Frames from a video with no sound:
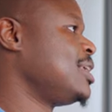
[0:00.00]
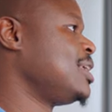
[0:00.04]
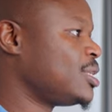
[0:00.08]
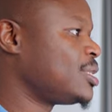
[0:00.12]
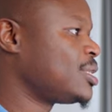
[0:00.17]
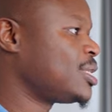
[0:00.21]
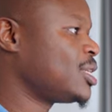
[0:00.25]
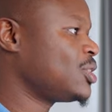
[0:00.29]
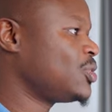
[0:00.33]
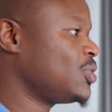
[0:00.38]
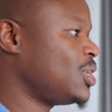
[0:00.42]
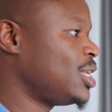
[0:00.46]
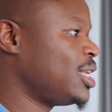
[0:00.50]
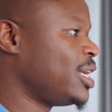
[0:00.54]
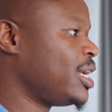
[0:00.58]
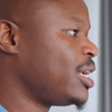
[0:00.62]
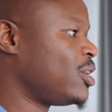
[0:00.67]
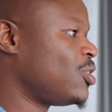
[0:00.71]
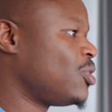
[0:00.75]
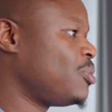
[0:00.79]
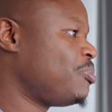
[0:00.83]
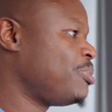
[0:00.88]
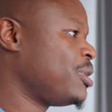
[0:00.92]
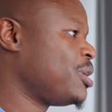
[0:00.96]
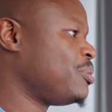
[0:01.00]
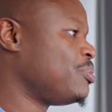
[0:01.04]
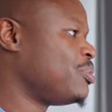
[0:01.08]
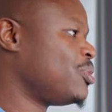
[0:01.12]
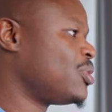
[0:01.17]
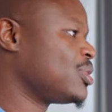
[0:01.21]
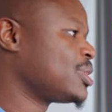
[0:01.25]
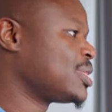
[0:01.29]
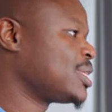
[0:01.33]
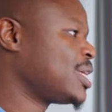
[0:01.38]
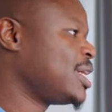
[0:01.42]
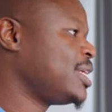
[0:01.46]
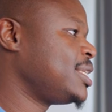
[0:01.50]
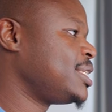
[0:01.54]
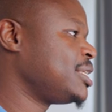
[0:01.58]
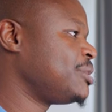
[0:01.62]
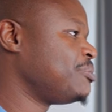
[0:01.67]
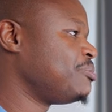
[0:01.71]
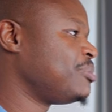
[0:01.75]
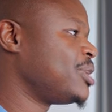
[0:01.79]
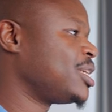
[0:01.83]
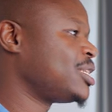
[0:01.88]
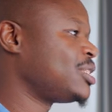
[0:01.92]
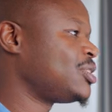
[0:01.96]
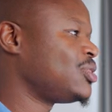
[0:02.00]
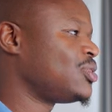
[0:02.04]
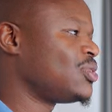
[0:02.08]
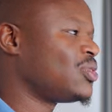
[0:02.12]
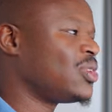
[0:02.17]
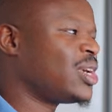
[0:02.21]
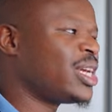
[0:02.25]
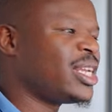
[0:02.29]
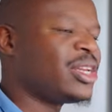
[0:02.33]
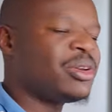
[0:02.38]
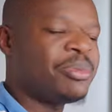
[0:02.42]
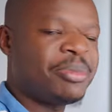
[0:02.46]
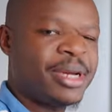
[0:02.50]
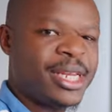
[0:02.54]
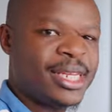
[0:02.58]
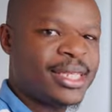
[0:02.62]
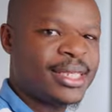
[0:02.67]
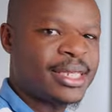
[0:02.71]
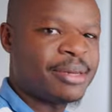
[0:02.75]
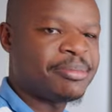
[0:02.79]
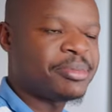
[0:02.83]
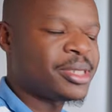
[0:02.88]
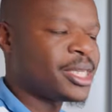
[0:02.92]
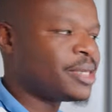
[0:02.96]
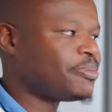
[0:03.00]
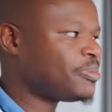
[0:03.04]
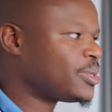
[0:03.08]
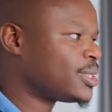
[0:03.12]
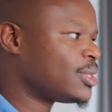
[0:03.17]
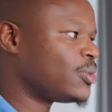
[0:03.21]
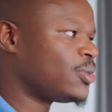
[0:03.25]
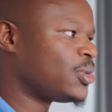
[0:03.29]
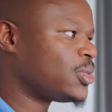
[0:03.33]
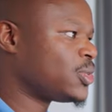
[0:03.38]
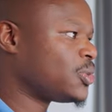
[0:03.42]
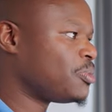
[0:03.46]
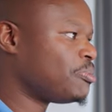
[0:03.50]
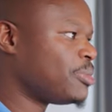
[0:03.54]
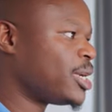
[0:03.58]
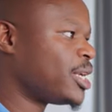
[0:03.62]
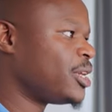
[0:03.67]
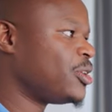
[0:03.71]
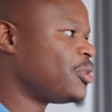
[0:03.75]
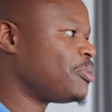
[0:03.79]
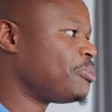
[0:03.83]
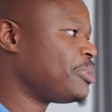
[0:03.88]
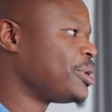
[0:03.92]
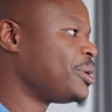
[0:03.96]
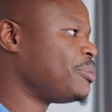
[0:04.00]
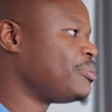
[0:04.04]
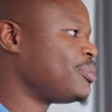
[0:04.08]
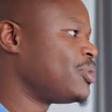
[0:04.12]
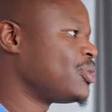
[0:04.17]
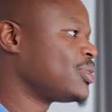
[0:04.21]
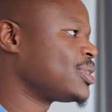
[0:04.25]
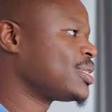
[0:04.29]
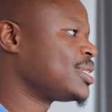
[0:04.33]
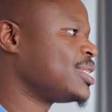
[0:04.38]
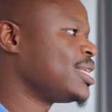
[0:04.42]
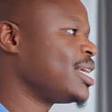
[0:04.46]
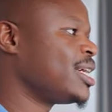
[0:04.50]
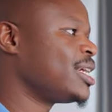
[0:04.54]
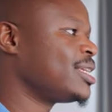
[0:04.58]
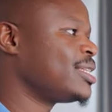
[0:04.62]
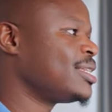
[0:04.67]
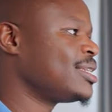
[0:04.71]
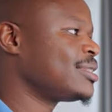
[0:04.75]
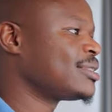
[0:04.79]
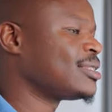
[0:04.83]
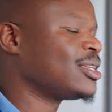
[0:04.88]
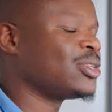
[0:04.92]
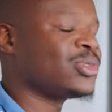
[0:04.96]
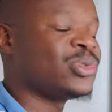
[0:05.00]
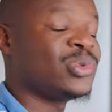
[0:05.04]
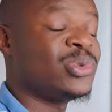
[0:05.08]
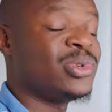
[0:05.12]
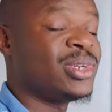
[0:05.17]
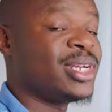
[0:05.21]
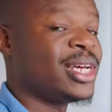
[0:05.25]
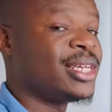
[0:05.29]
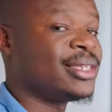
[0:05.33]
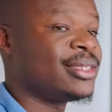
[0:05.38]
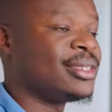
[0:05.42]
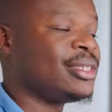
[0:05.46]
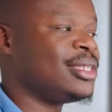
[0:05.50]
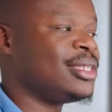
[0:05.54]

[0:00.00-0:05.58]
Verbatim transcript: It's actually an open box item, but you know, I normally sometimes also buy open box. They are just as good as